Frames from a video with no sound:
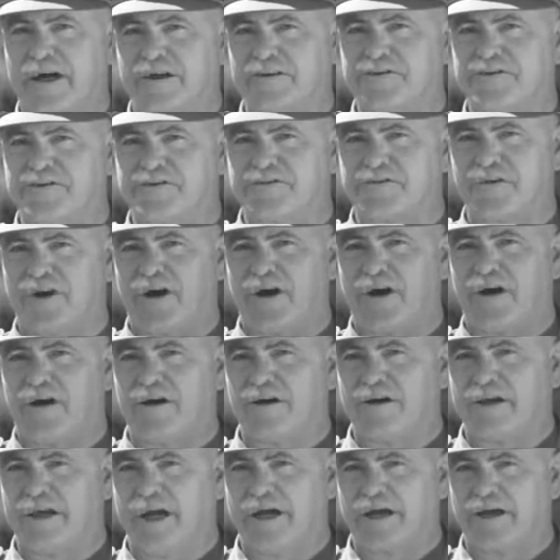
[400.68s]
are
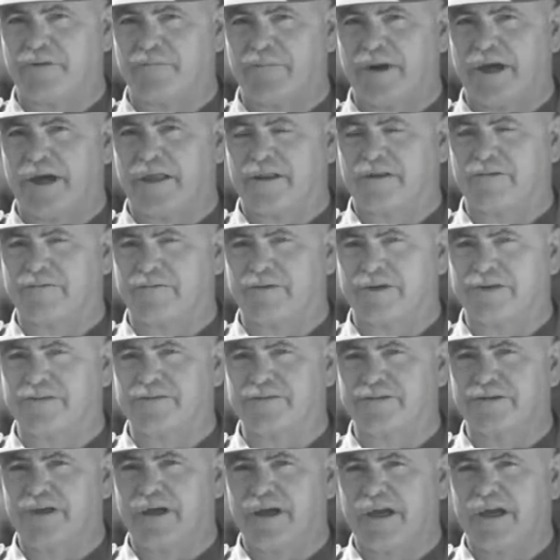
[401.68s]
strong young men of
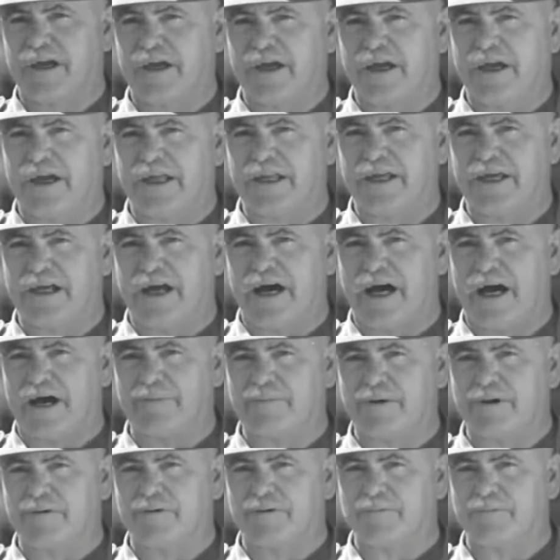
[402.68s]
which any
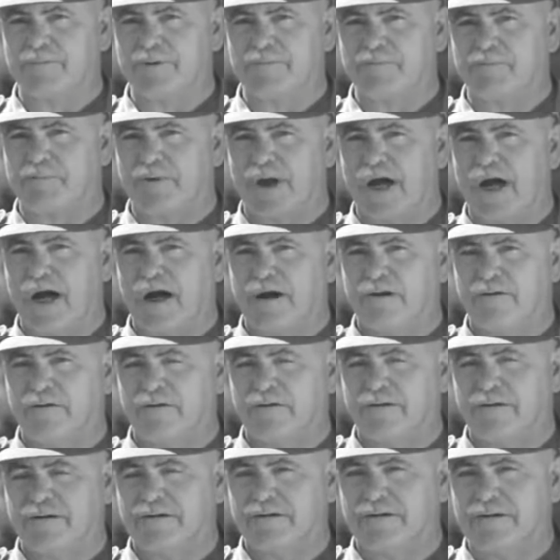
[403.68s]
army would be
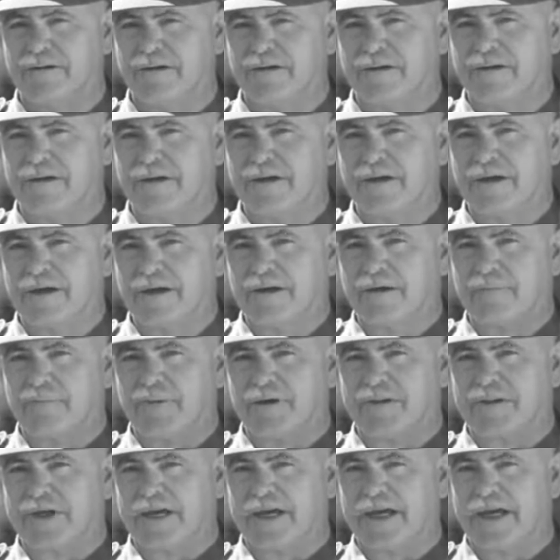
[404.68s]
proud,
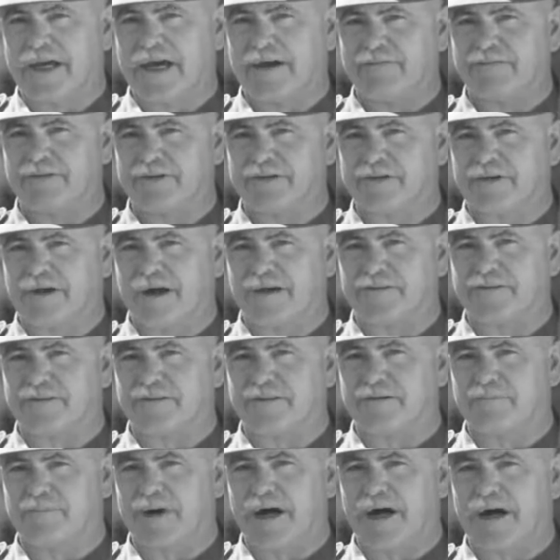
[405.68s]
but they haven't
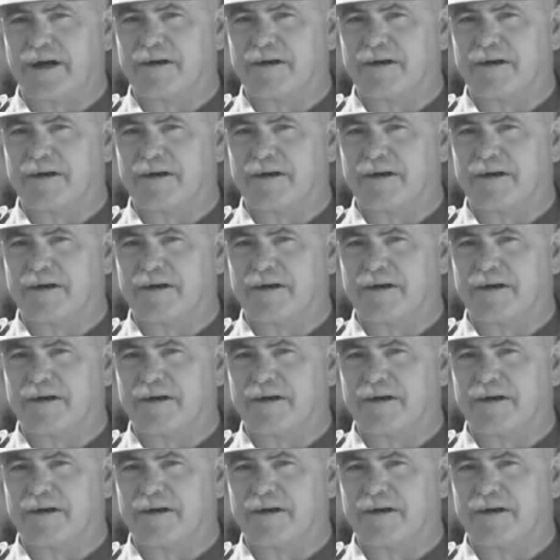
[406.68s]
got the